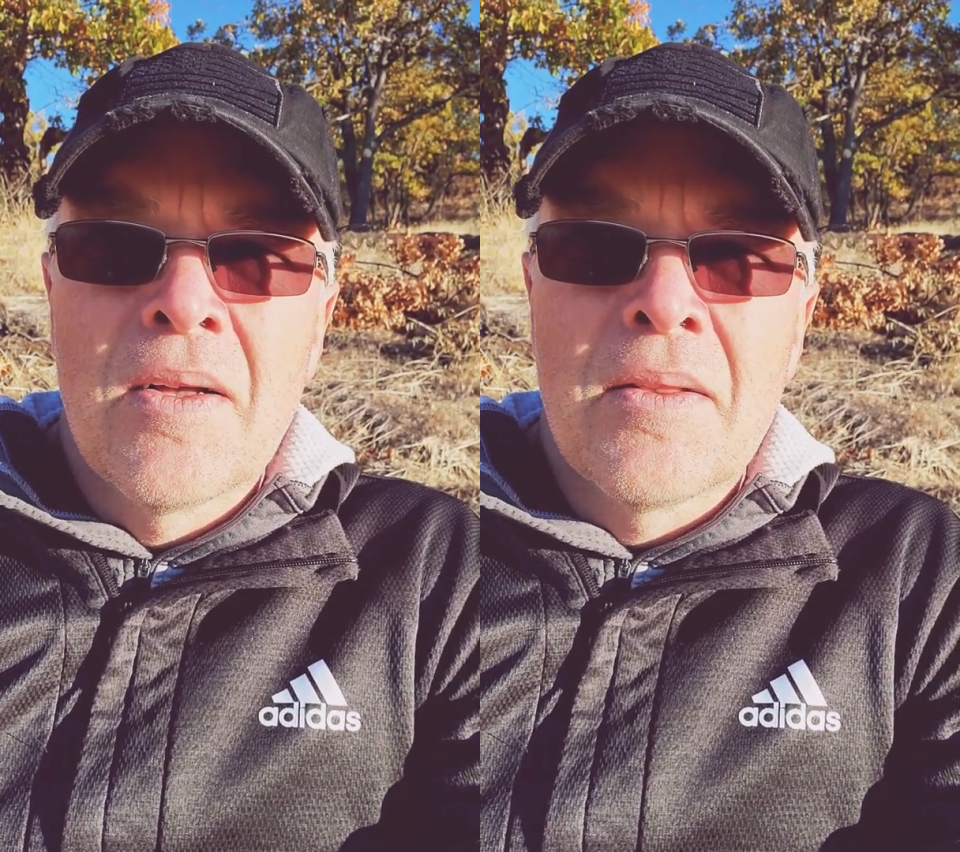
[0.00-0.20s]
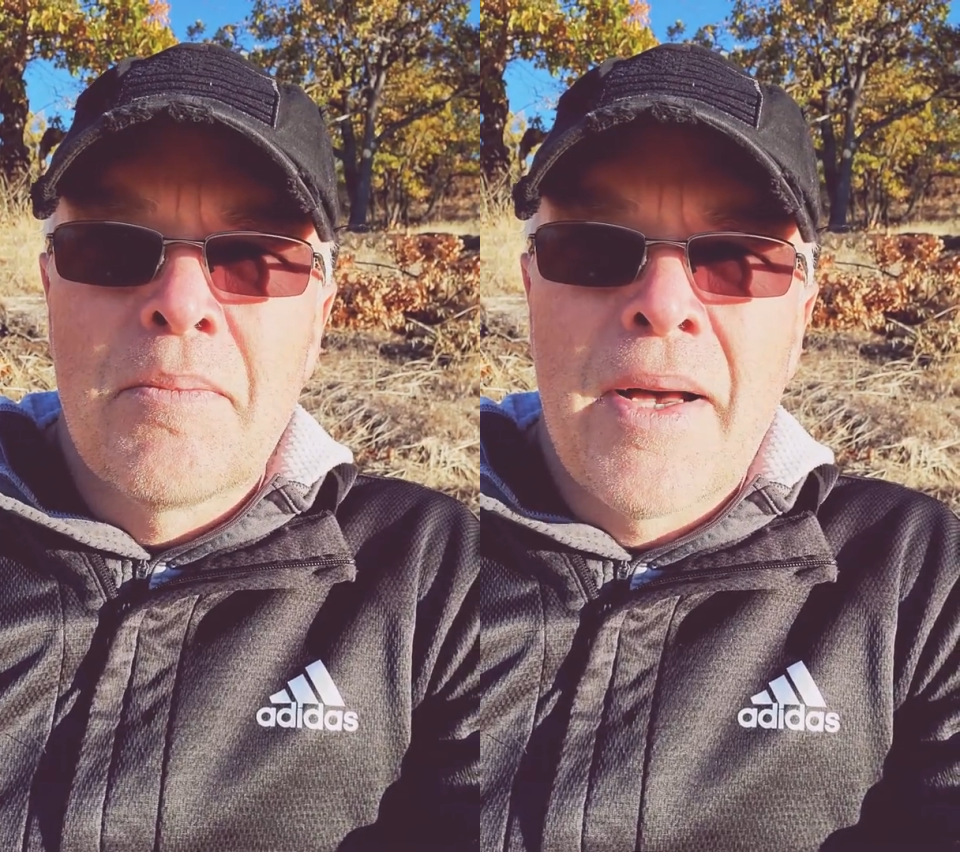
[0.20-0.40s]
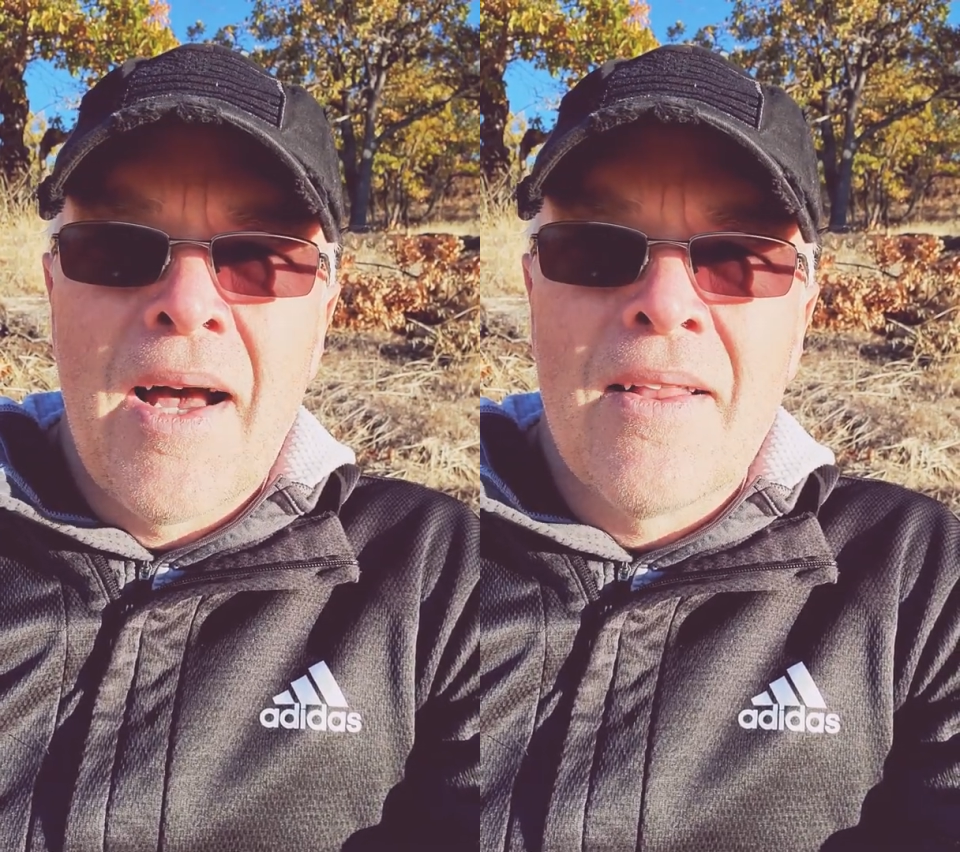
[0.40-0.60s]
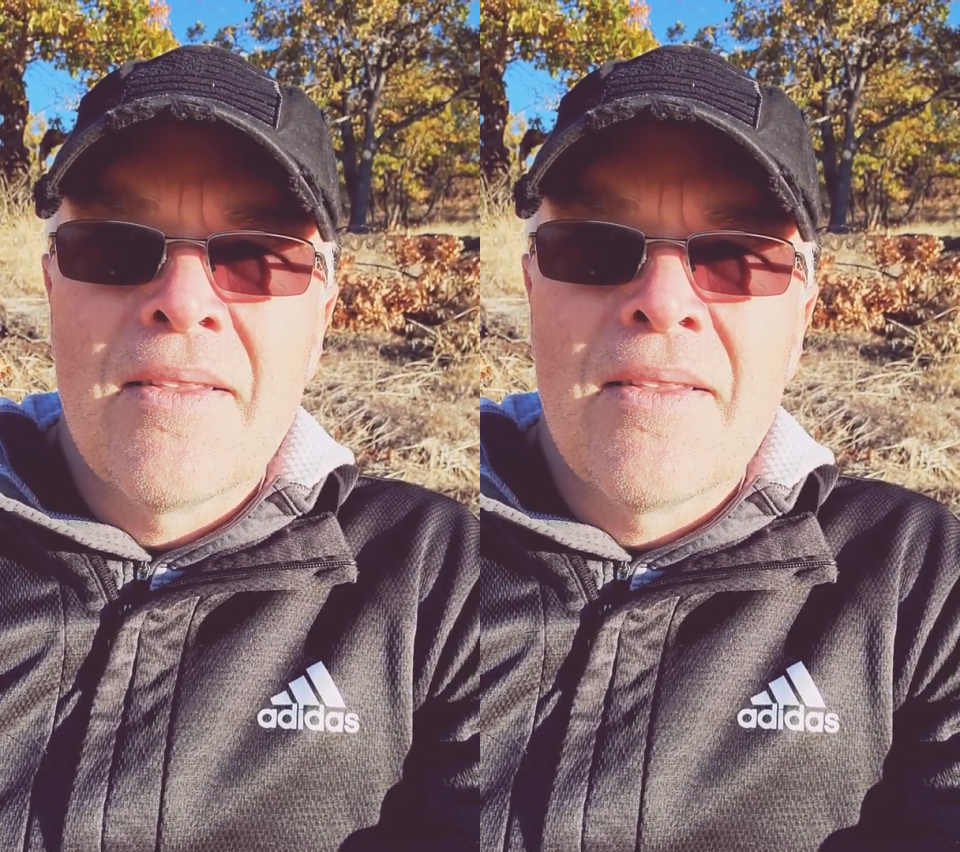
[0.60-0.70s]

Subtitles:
the path